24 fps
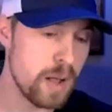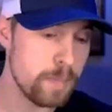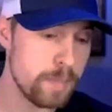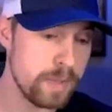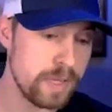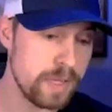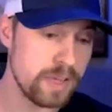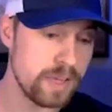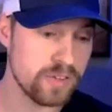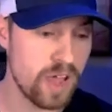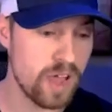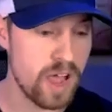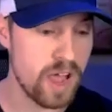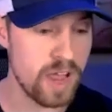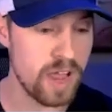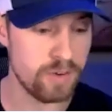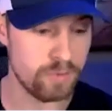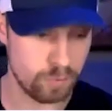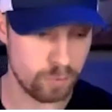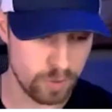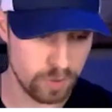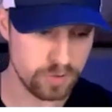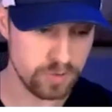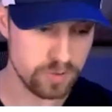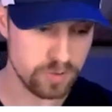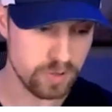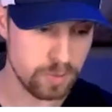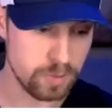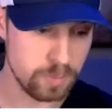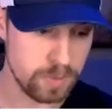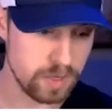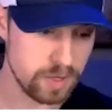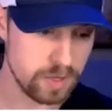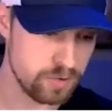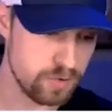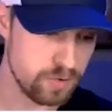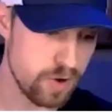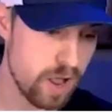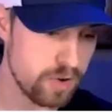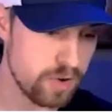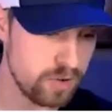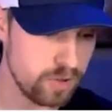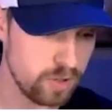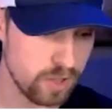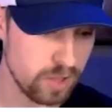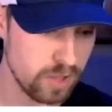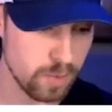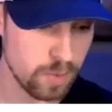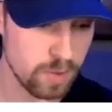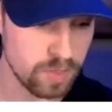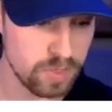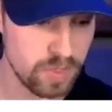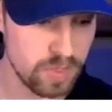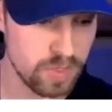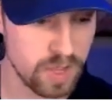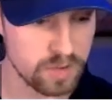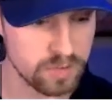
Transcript: not be as high of risk because you're not dealing with